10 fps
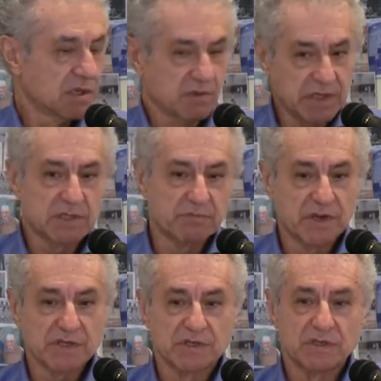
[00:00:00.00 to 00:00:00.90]
Great
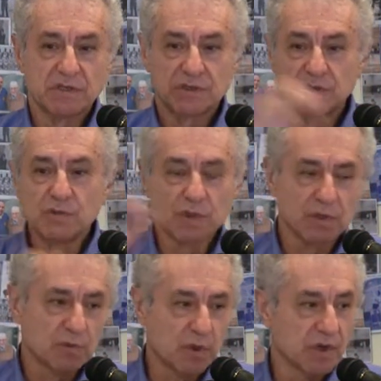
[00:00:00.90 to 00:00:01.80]
Depression, two
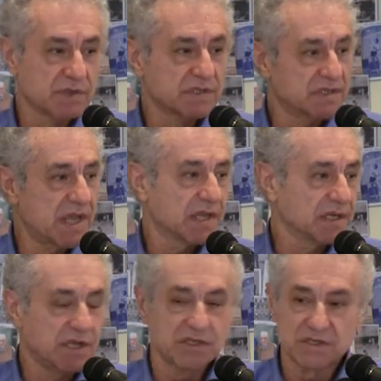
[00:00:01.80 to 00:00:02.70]
world wars,
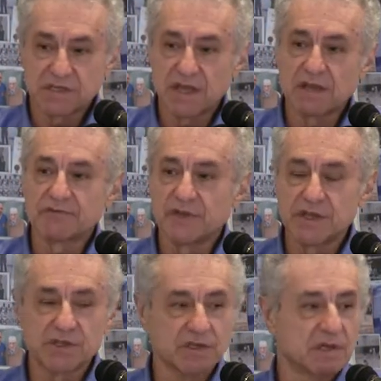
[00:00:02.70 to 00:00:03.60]
stagnation,
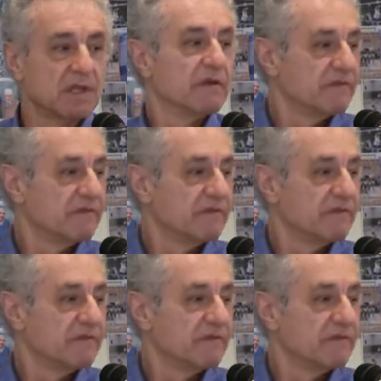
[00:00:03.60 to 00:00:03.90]
stagflation,